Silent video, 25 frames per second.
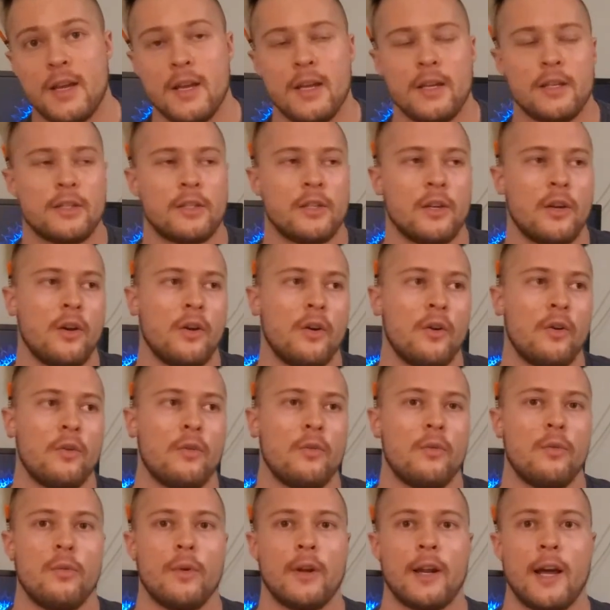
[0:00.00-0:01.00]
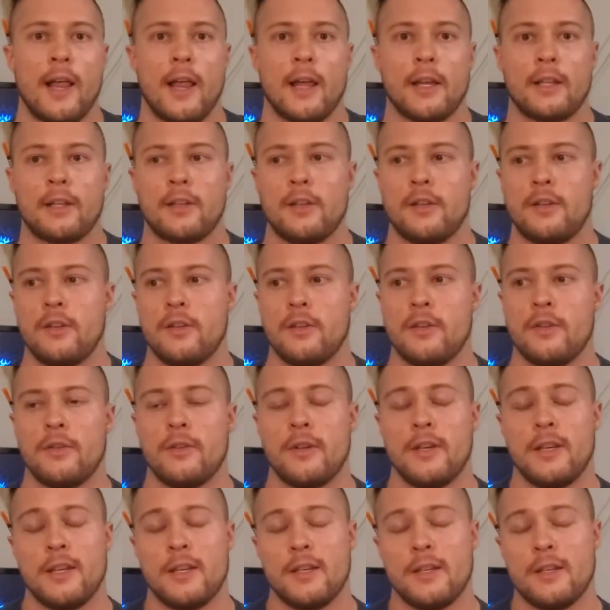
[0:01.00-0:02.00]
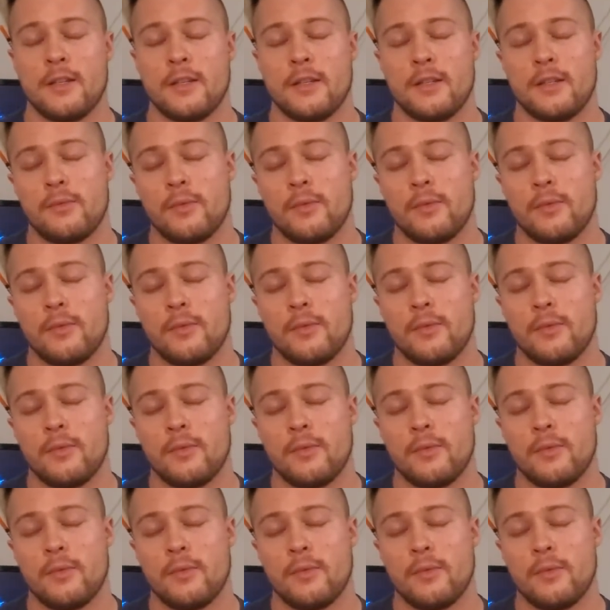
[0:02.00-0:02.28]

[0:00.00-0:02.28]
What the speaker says: So what I like to do is